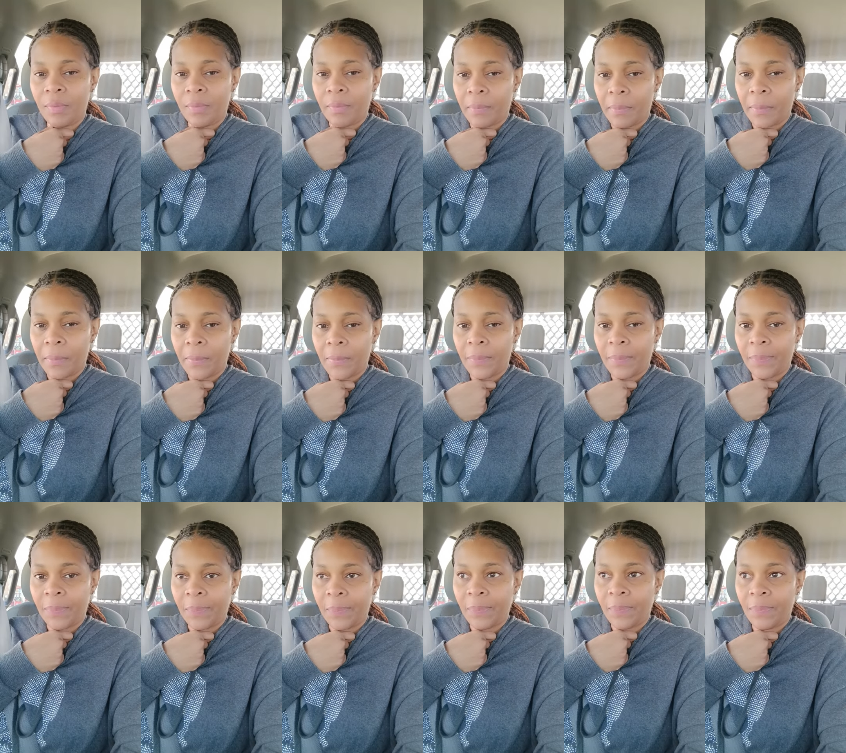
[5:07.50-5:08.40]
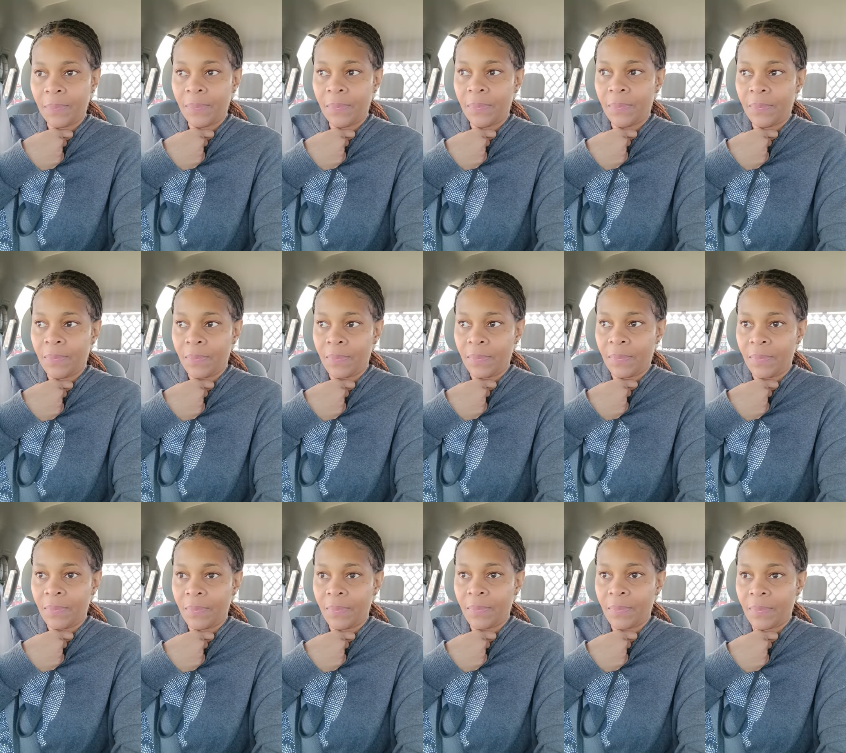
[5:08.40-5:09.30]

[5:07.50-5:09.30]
Nothing is said.